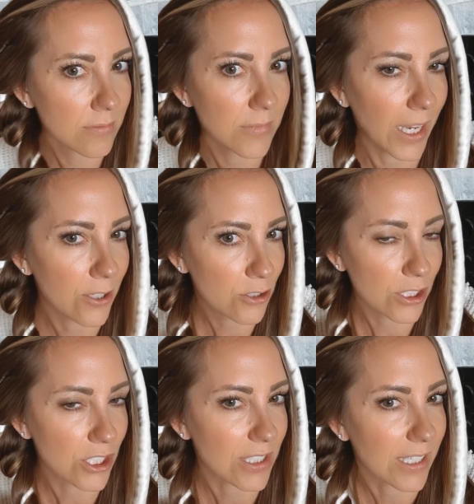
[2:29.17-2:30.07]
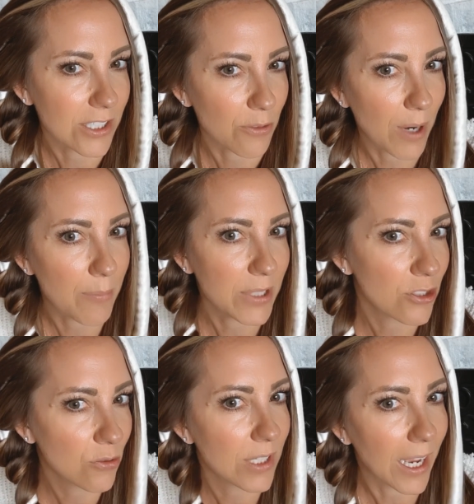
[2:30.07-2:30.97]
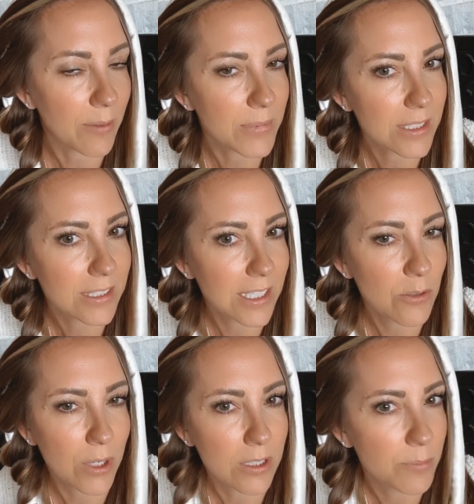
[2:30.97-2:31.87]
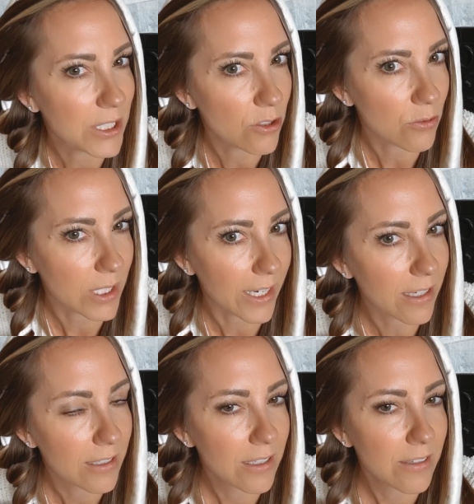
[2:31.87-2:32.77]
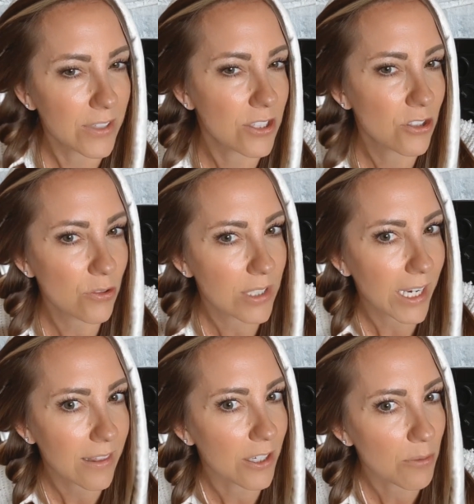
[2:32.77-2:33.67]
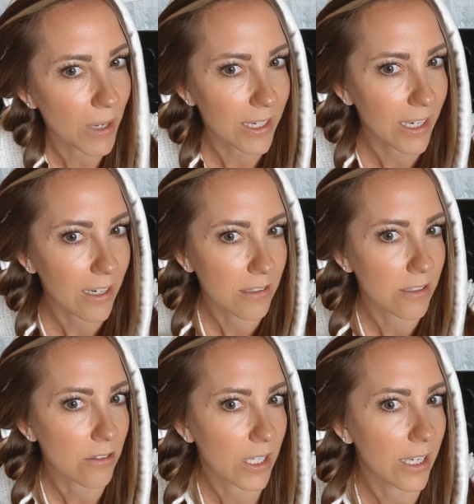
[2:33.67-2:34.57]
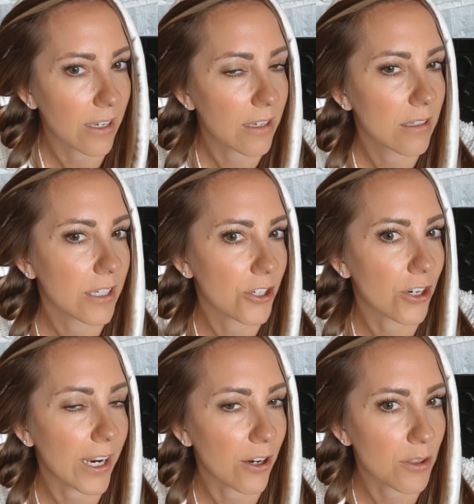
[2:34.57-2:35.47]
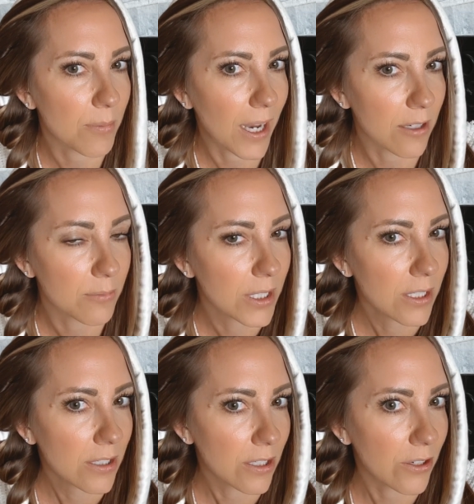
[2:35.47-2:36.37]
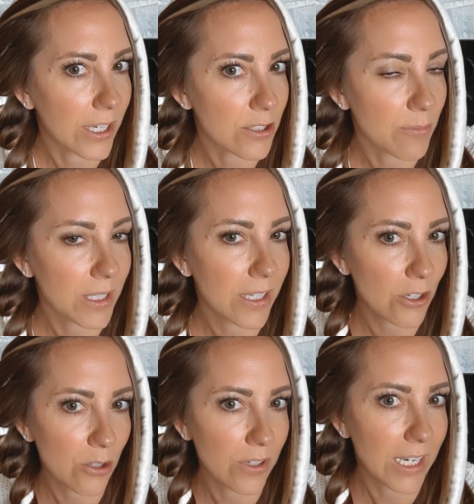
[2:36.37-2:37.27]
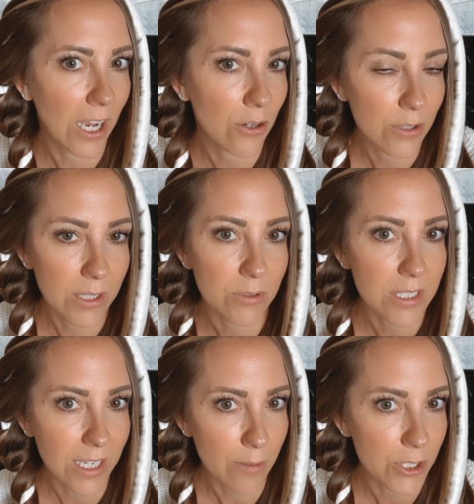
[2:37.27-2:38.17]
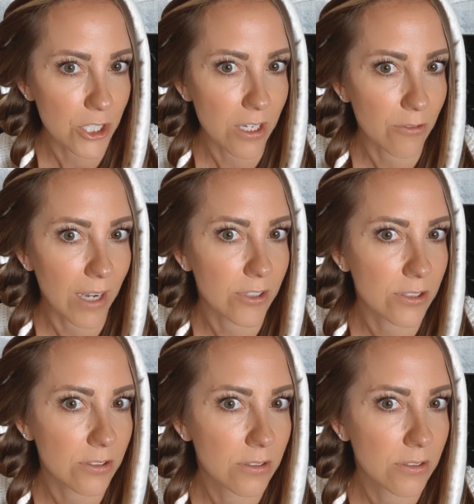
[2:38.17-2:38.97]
I usually just like to wrap it 2 times, because I don't want it to be too tight. If it's too tight, then you might get a little kink in your hair at the bottom. Okay, so I'm gonna let go of it now, and we'll see how much it unravels.